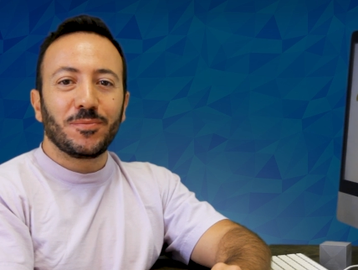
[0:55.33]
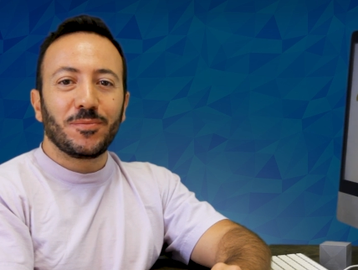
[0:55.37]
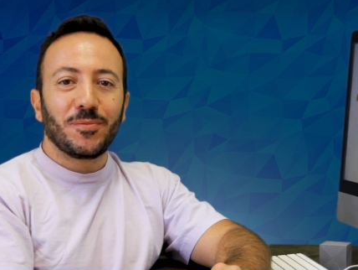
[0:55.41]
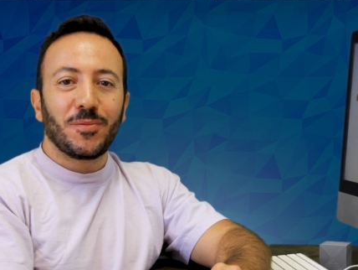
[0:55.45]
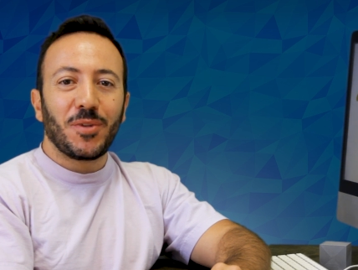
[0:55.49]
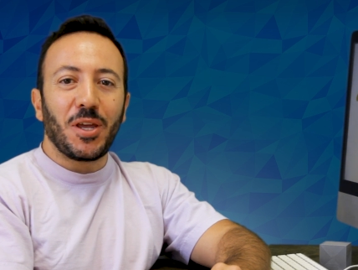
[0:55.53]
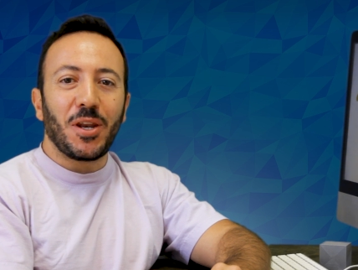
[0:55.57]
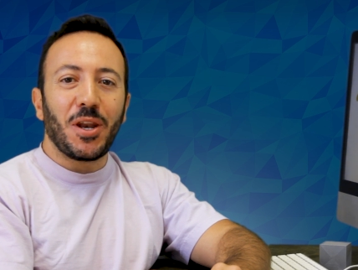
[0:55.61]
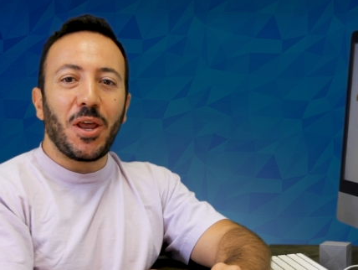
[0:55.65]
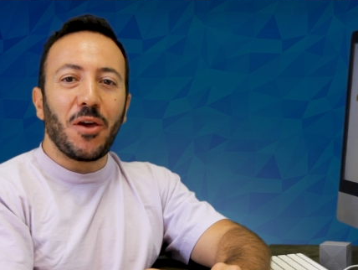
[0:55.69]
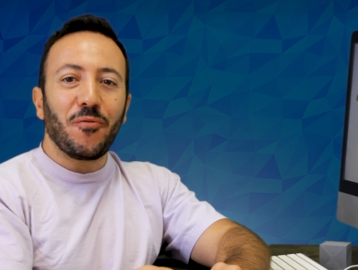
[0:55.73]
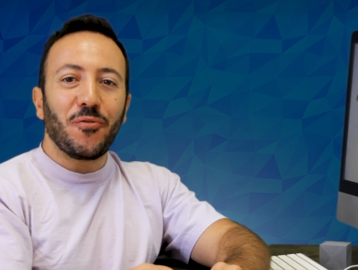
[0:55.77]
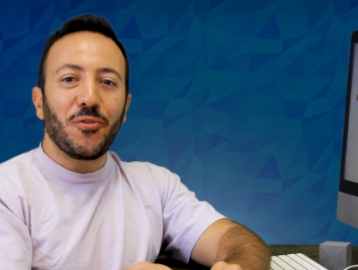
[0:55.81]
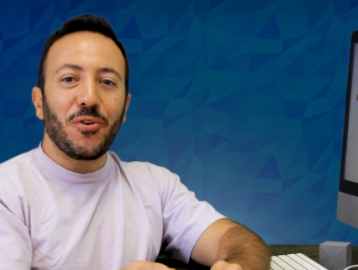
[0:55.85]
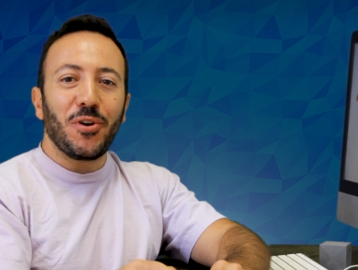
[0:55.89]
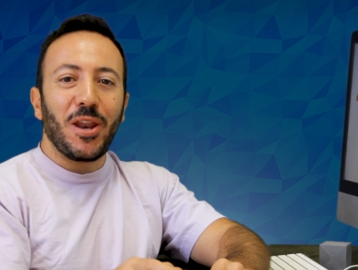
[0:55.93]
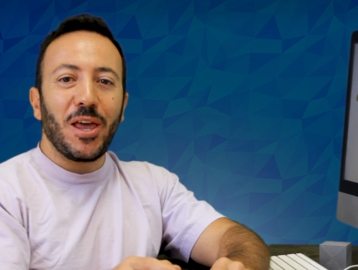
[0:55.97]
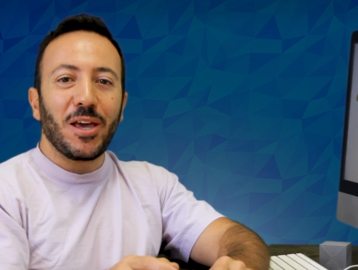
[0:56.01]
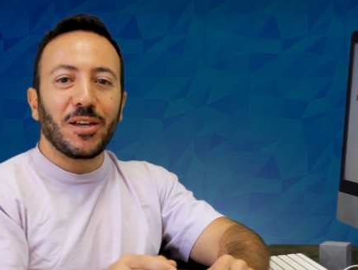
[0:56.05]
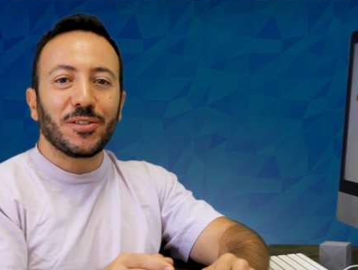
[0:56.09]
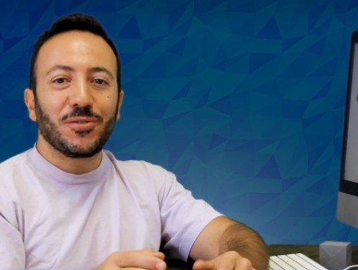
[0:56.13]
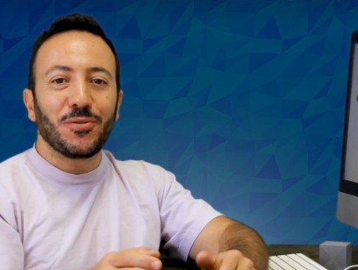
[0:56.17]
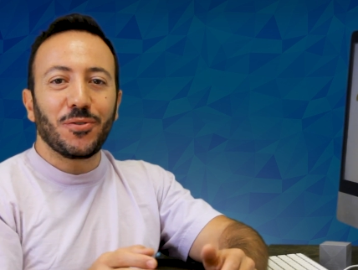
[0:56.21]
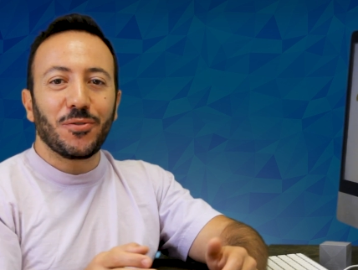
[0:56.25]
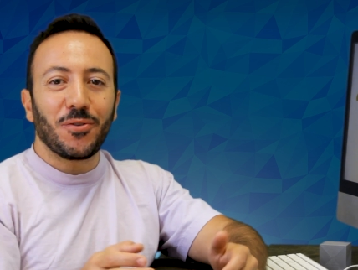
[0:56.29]
In every
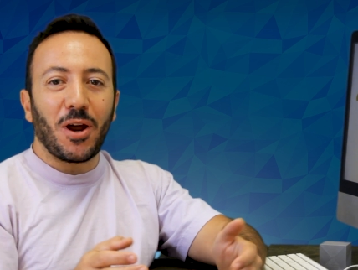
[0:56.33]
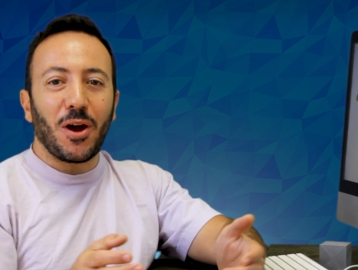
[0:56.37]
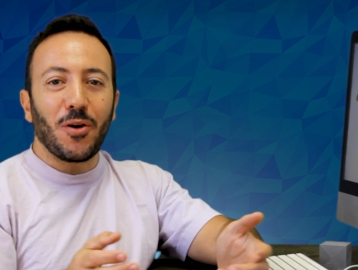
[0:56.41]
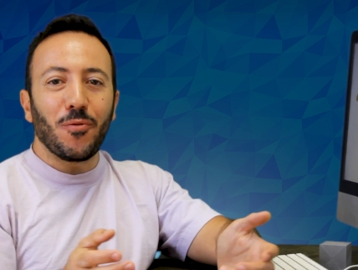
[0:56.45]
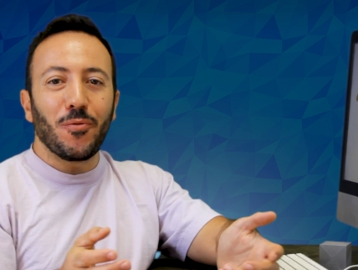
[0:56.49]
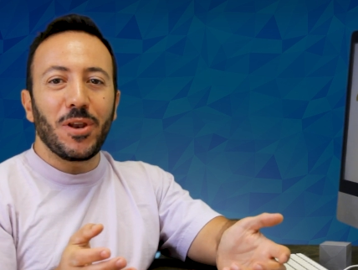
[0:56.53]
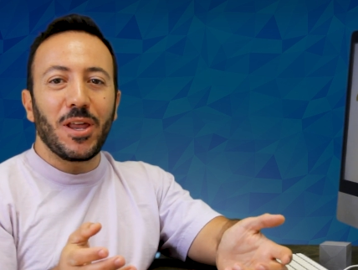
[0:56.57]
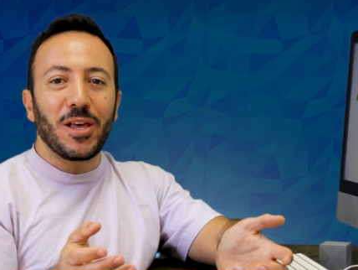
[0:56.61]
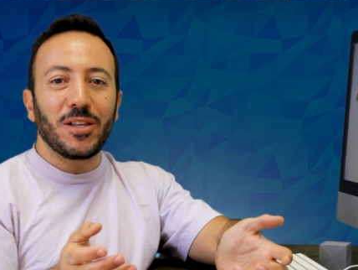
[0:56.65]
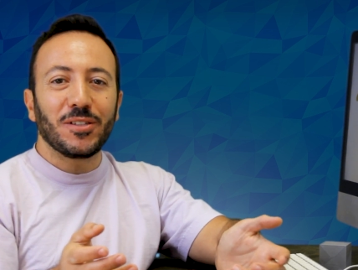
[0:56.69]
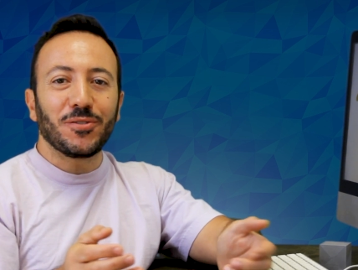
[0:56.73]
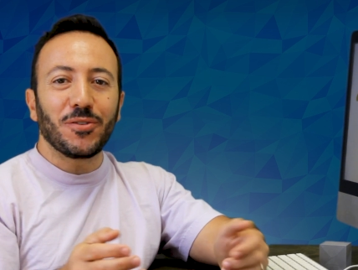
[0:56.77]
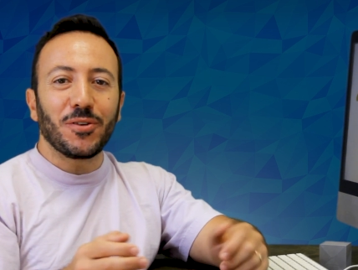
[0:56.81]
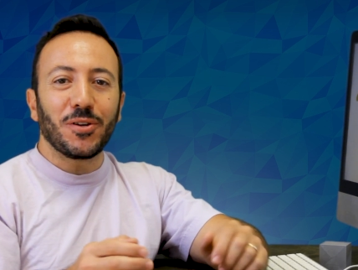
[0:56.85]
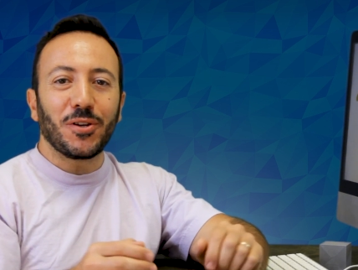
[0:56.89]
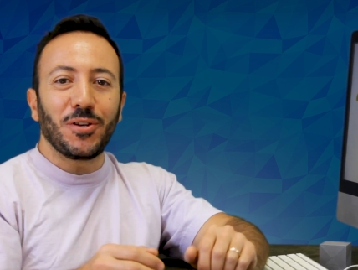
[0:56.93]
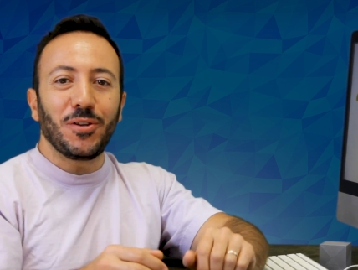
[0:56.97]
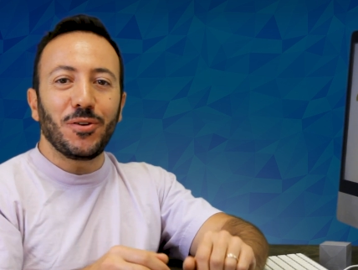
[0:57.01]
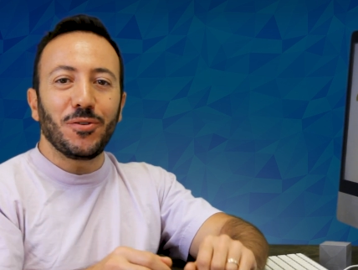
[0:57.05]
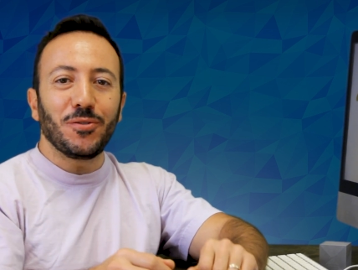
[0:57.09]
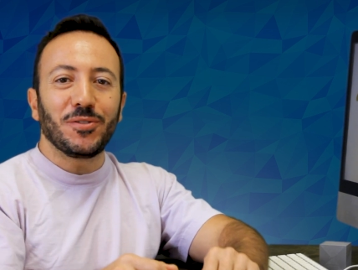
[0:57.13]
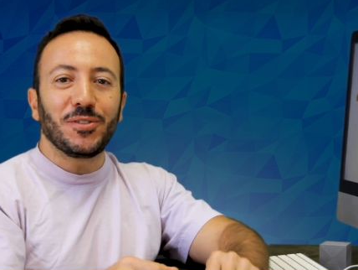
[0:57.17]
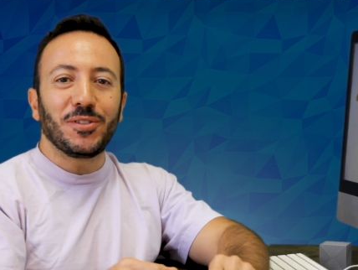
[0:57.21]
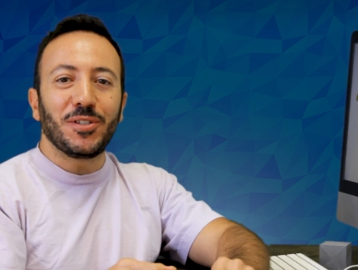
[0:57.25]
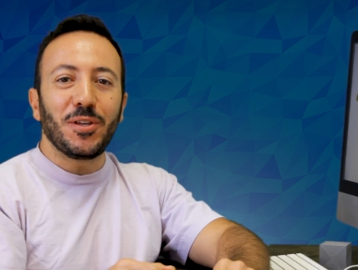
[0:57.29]
lecture, I will also
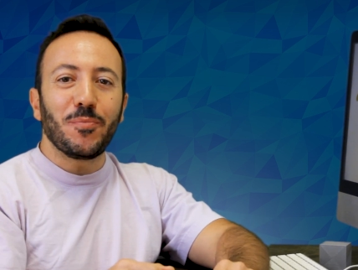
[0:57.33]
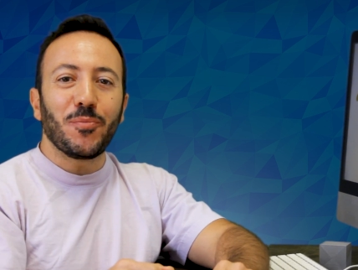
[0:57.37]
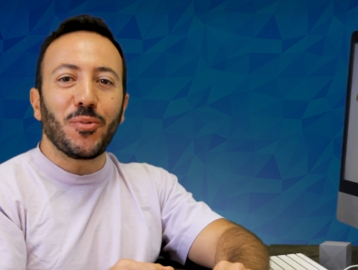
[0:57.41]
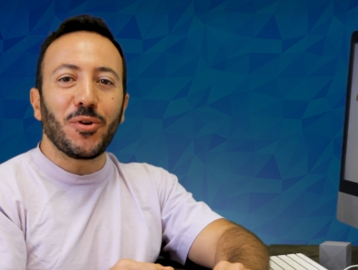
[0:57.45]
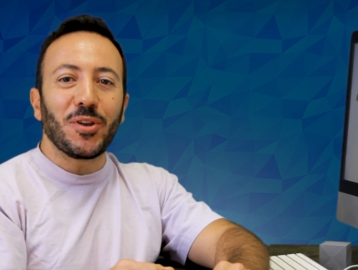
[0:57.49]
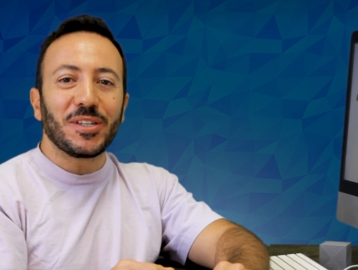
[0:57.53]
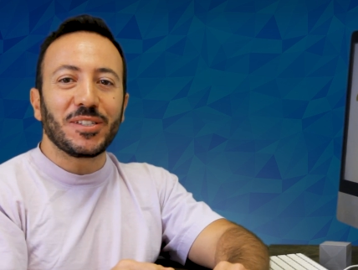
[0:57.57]
include simple